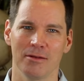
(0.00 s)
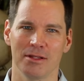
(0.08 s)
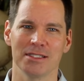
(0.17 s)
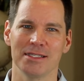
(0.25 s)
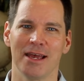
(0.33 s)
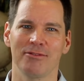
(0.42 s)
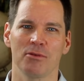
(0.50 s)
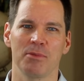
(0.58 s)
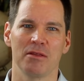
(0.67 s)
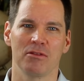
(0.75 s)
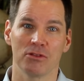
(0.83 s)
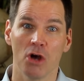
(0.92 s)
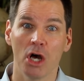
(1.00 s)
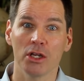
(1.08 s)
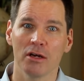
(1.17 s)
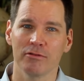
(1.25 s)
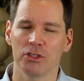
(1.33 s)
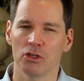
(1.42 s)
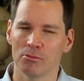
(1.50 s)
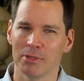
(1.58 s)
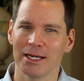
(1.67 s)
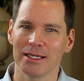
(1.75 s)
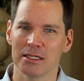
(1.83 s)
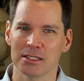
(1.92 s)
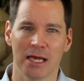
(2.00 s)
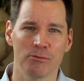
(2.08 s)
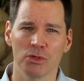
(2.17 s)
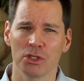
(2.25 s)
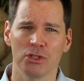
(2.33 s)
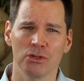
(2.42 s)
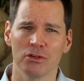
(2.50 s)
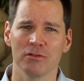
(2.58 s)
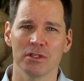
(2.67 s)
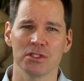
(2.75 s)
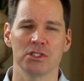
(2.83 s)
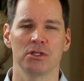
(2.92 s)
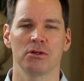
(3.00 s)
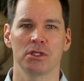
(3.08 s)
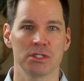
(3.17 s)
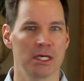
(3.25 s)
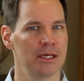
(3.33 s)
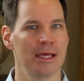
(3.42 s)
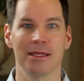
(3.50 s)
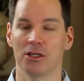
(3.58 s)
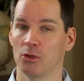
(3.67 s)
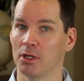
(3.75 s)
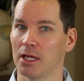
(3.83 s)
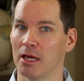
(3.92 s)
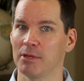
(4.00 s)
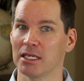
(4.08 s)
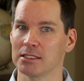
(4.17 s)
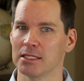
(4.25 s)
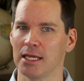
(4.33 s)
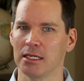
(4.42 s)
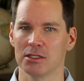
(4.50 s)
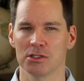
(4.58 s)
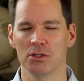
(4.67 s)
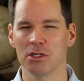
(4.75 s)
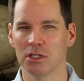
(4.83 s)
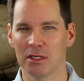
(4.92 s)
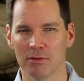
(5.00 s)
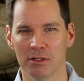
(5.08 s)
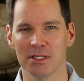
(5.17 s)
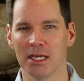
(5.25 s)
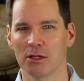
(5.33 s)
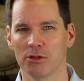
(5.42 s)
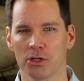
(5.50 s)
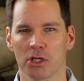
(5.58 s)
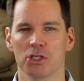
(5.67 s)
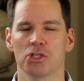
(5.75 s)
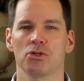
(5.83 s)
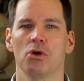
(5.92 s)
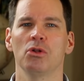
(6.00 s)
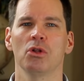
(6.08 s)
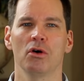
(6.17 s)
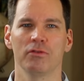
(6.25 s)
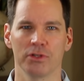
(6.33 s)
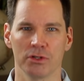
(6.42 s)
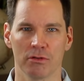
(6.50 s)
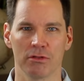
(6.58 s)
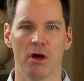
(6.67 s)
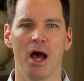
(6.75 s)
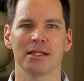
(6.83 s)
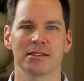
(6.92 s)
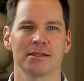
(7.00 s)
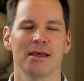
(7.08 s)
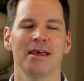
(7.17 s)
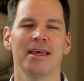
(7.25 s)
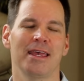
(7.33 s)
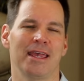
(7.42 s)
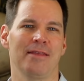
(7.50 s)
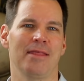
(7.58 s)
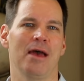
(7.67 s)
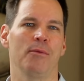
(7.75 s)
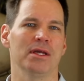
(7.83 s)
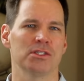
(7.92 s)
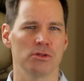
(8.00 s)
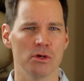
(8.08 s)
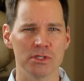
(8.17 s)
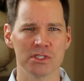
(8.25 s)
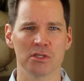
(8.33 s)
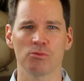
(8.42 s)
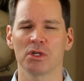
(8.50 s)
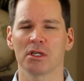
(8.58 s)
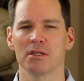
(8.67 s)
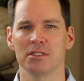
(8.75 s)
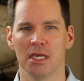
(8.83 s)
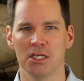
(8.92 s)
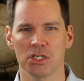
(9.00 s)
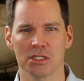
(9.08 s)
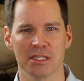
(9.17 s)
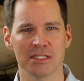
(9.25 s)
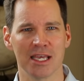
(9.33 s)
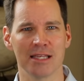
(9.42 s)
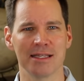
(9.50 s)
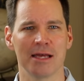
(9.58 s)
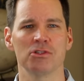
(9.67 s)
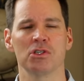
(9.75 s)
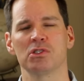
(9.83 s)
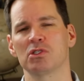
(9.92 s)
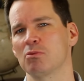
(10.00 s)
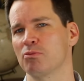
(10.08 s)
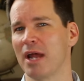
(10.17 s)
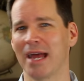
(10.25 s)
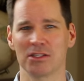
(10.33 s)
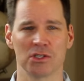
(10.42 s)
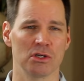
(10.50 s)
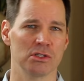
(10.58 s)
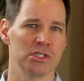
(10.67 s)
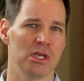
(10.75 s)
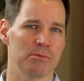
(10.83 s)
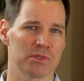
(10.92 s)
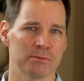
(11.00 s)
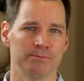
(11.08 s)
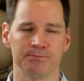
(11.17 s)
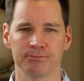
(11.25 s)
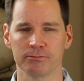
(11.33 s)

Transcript: it doesn't have to be thought of in your mind as, I'm really nervous. You know, you can say, hey, you know what? I'm excited. So you can even take a little control over your thoughts in that way. So those are some realizations. Let's get now to some practical tips.